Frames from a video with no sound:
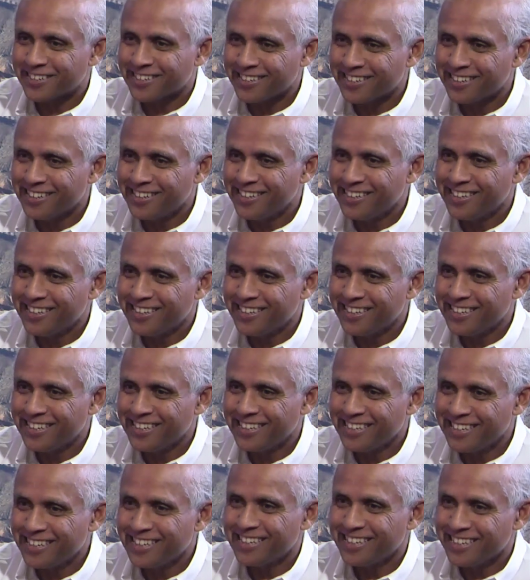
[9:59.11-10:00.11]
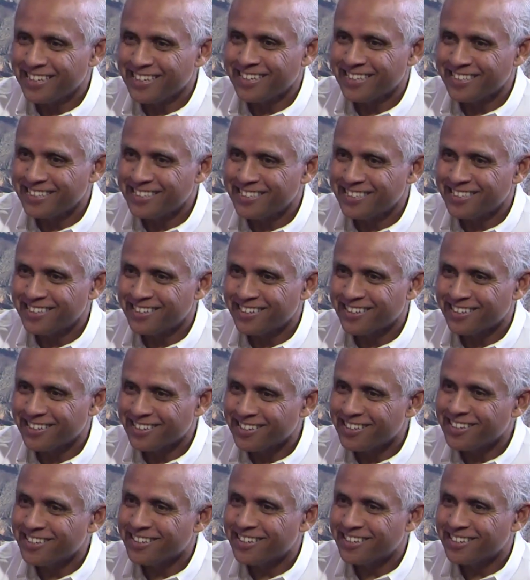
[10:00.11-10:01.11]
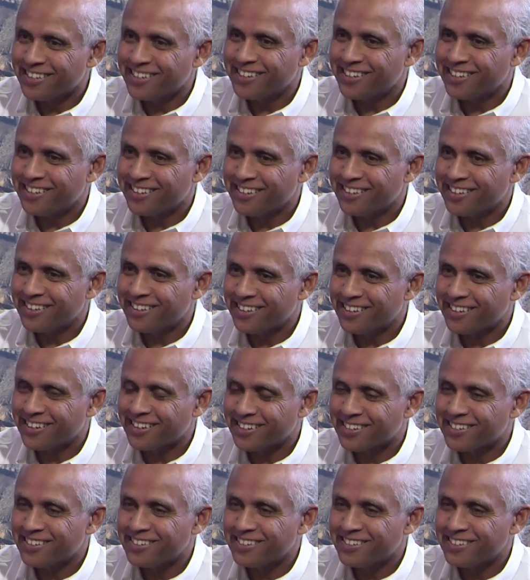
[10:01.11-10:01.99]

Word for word: Yeah, she's B Bishop Barnes used to be the bishop